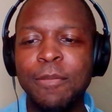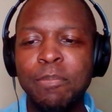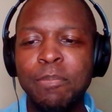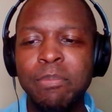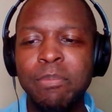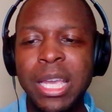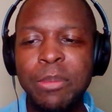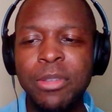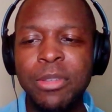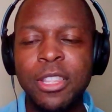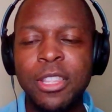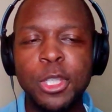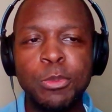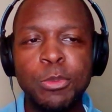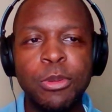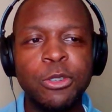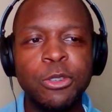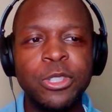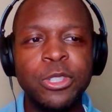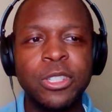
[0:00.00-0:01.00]
maybe this
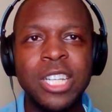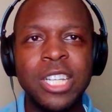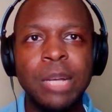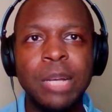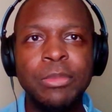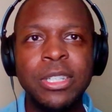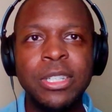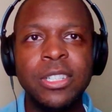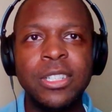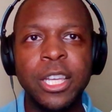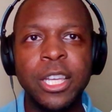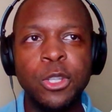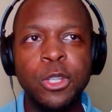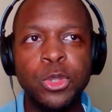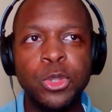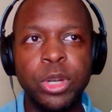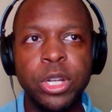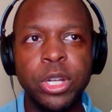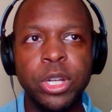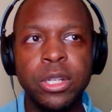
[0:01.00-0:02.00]
person commented
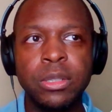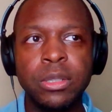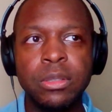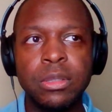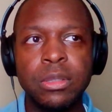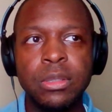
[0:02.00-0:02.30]
elsewhere,